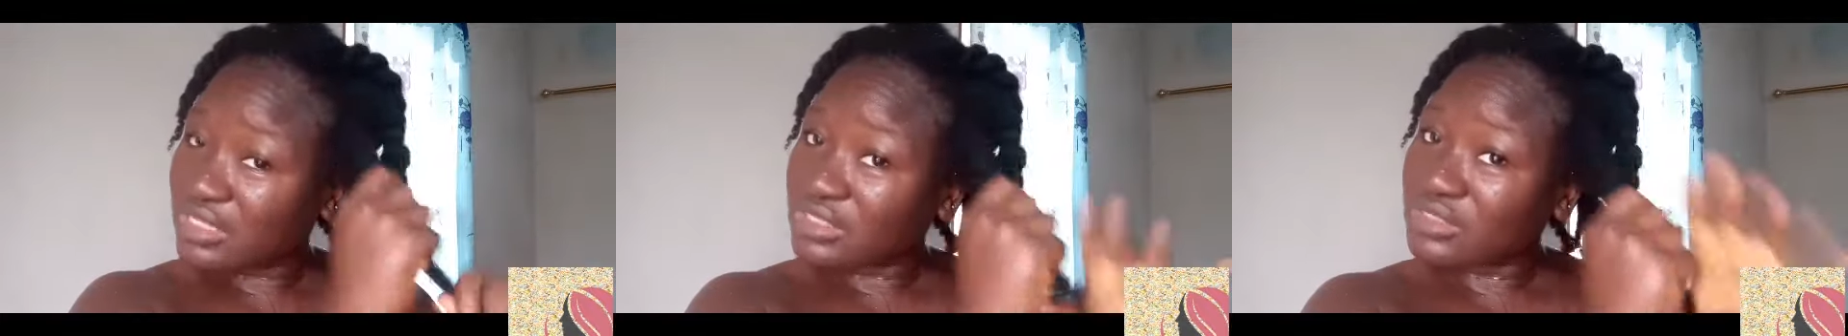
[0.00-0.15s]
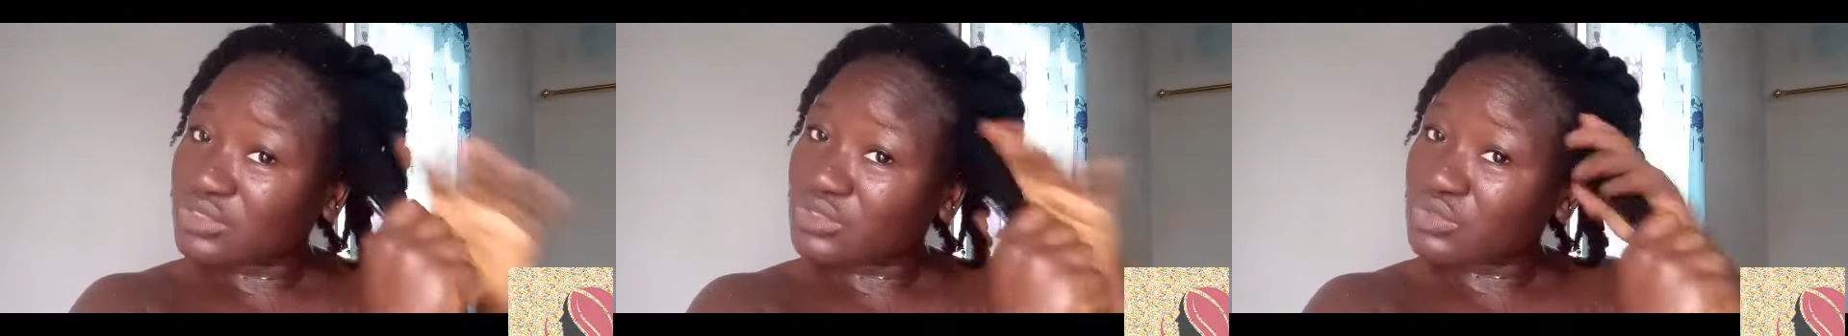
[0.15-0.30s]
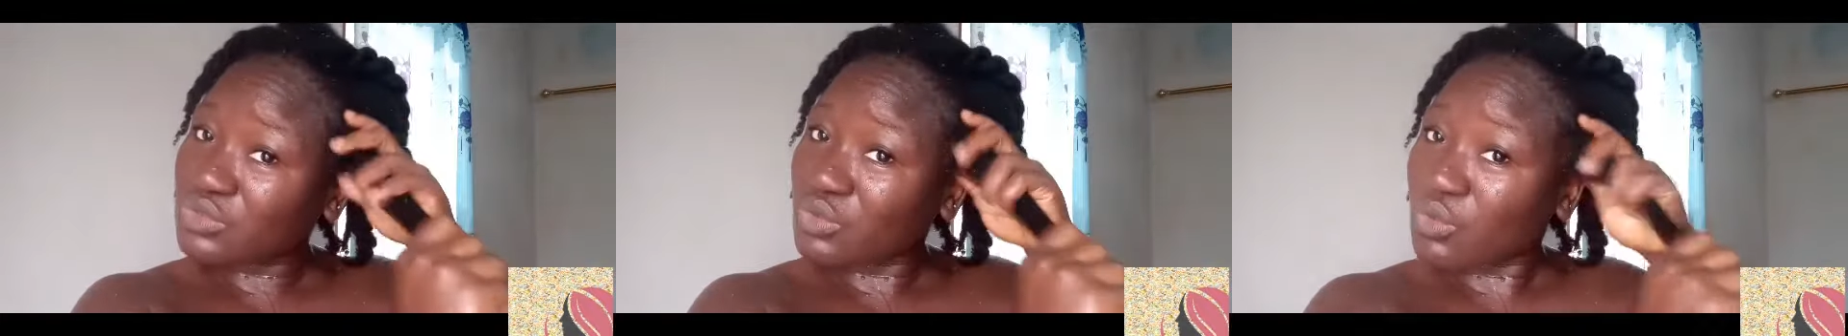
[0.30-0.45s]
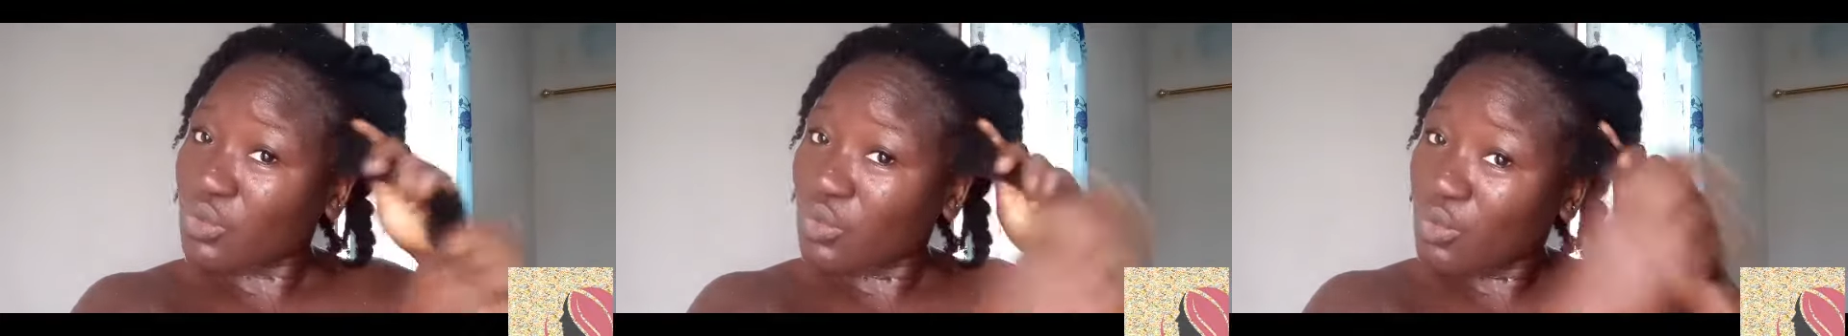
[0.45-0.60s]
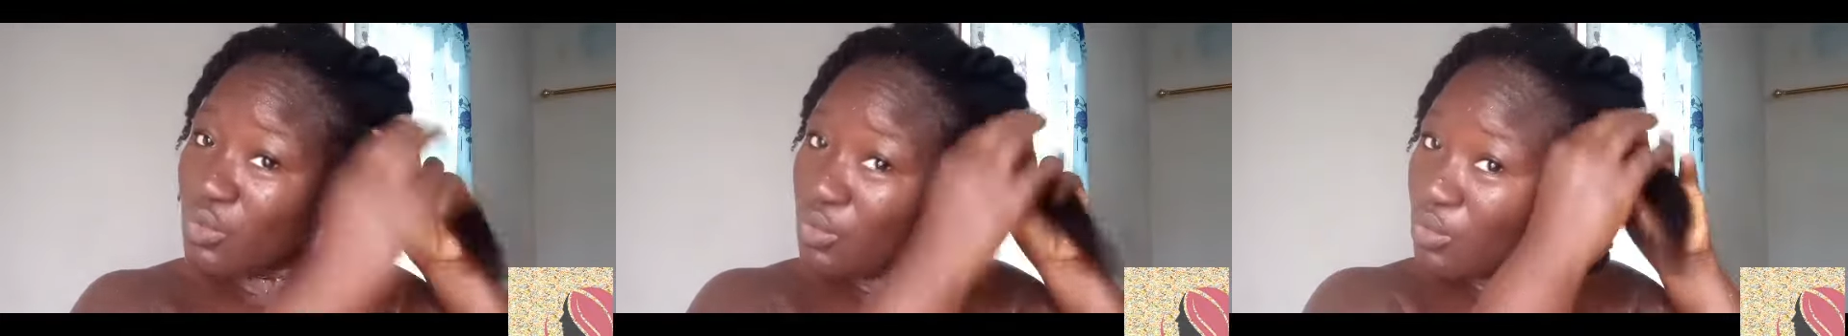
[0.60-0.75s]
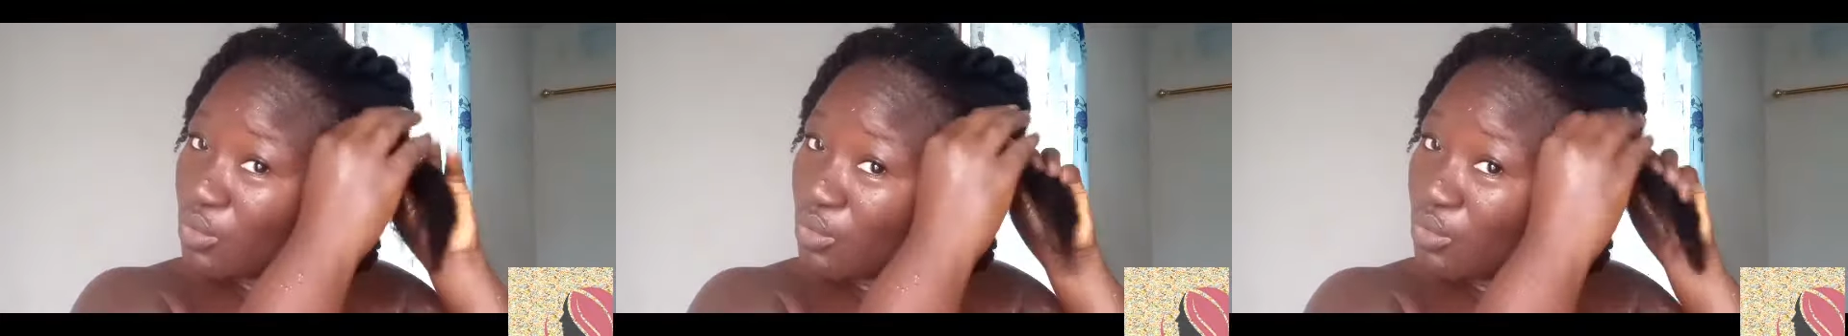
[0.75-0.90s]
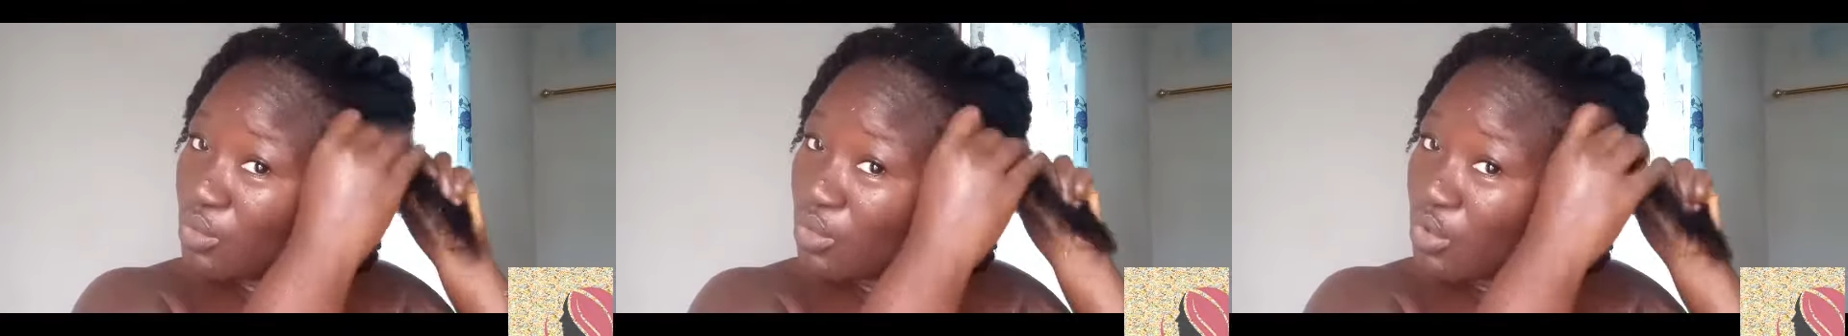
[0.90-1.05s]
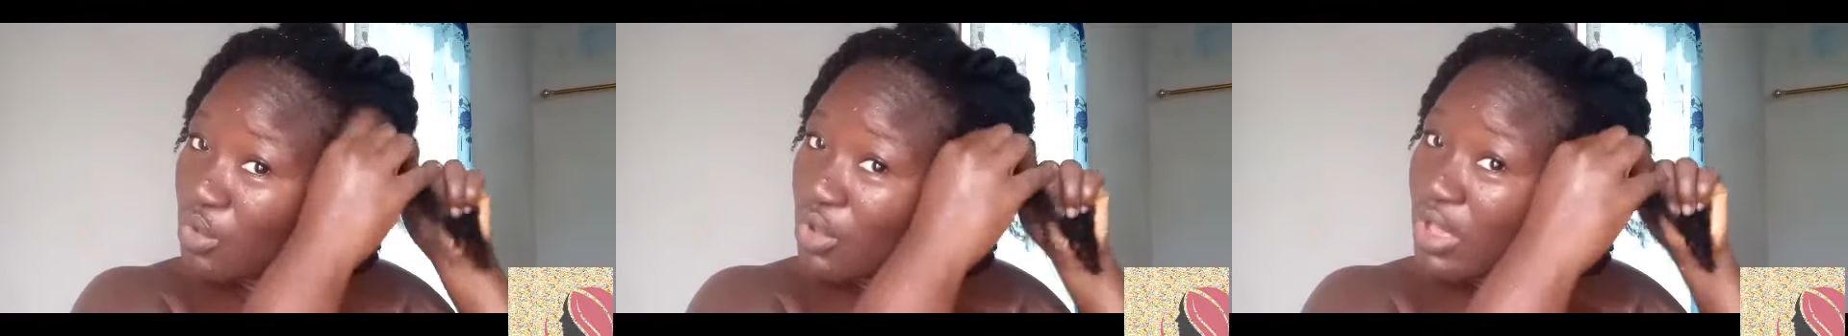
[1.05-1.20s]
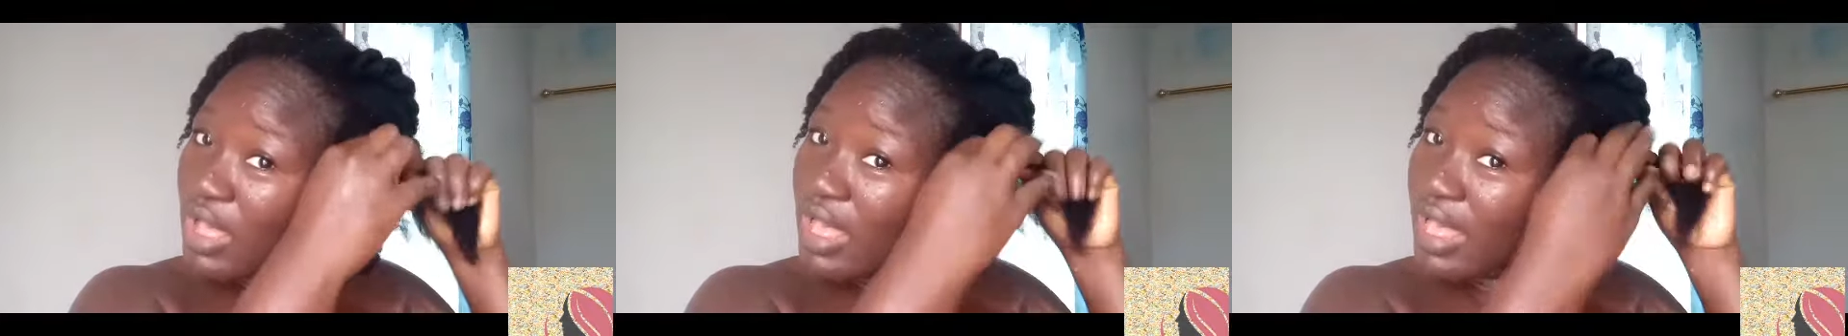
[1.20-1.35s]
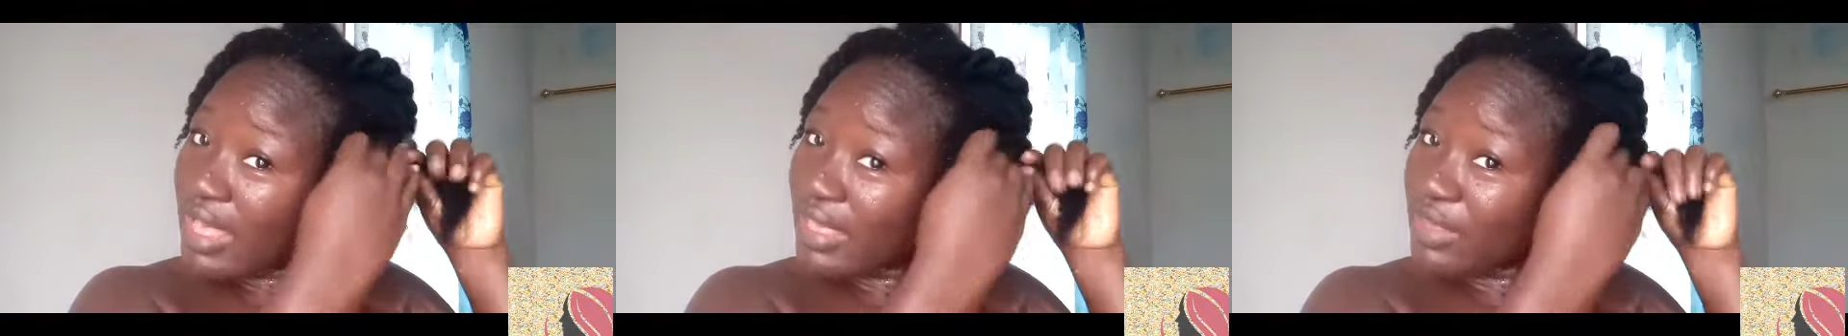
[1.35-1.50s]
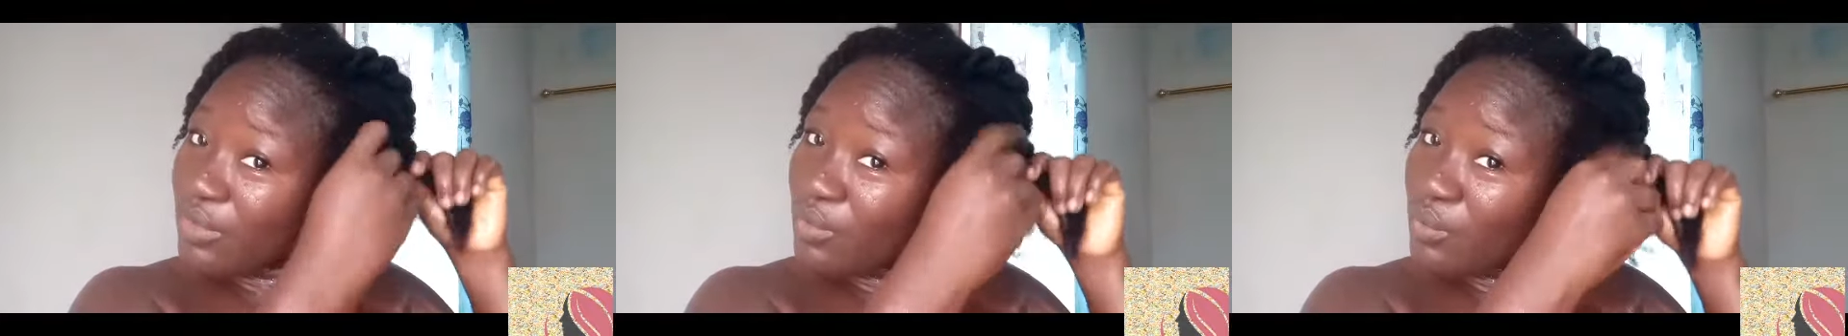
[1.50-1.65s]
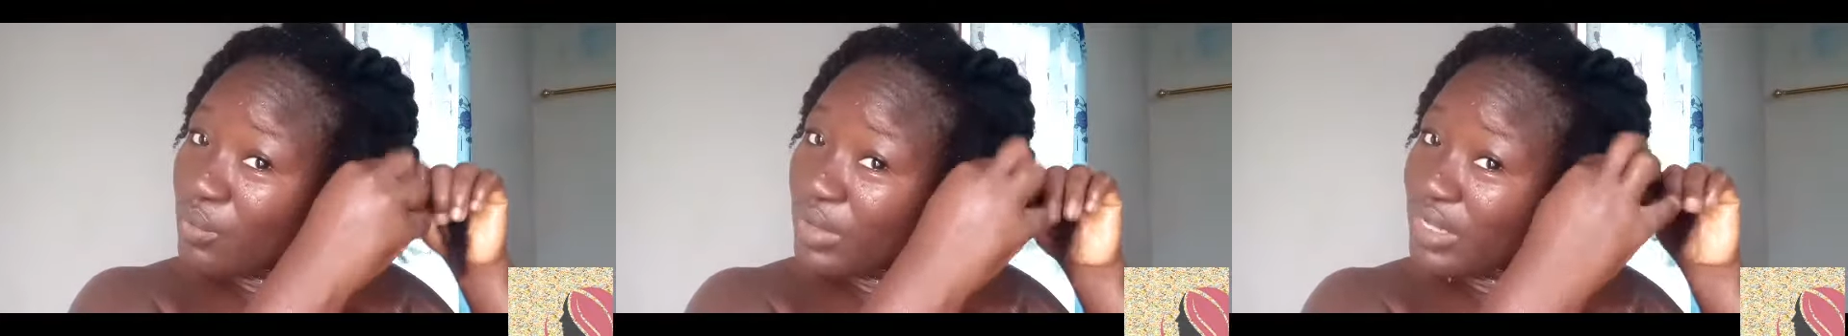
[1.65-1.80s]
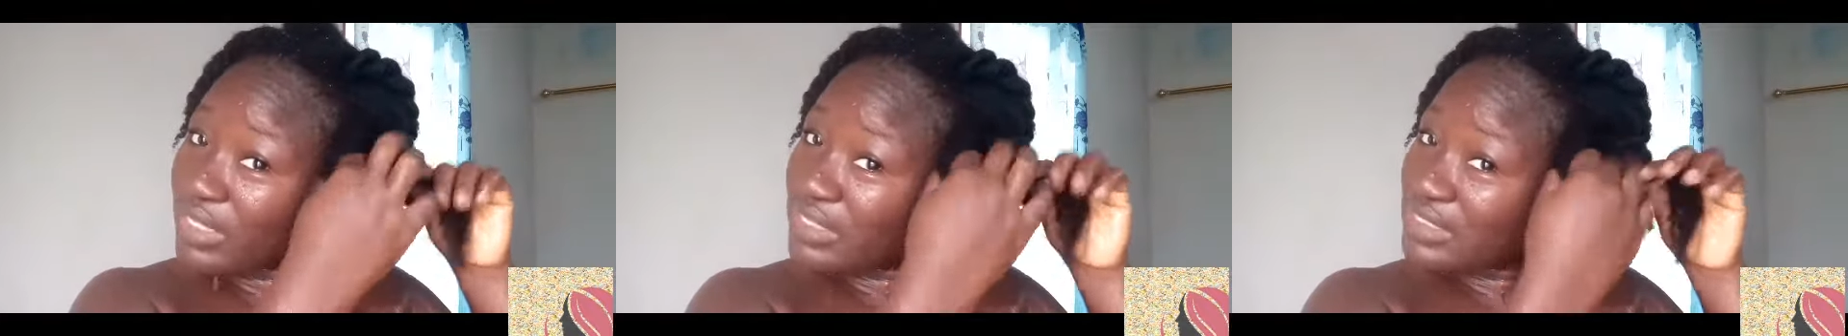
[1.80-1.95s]
So I
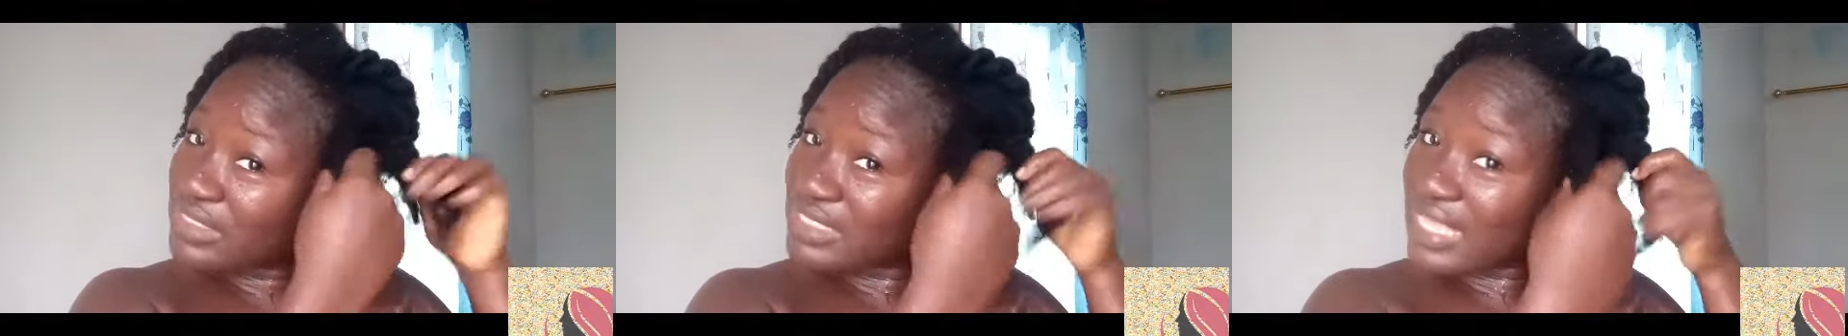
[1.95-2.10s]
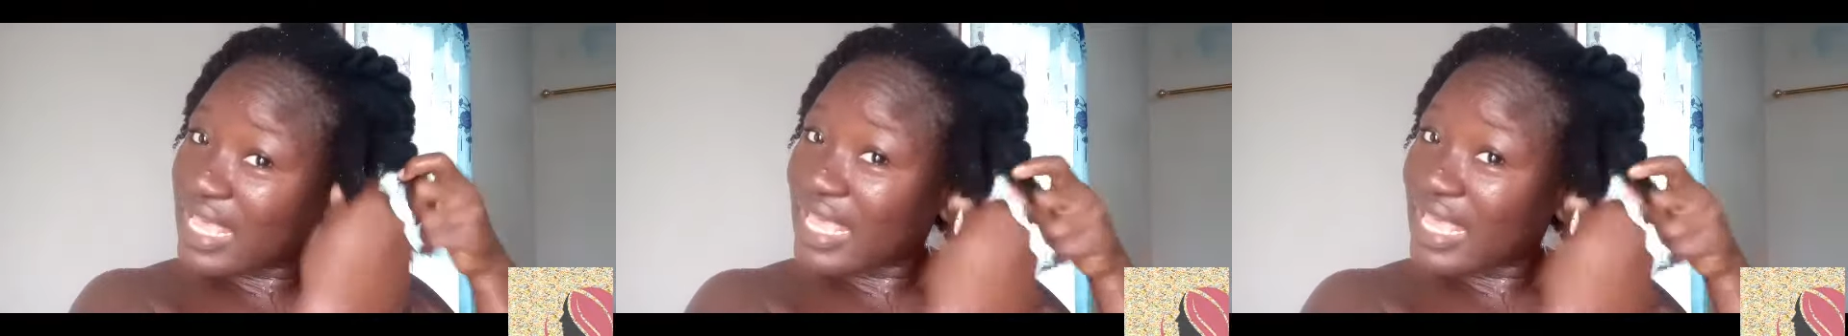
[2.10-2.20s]
went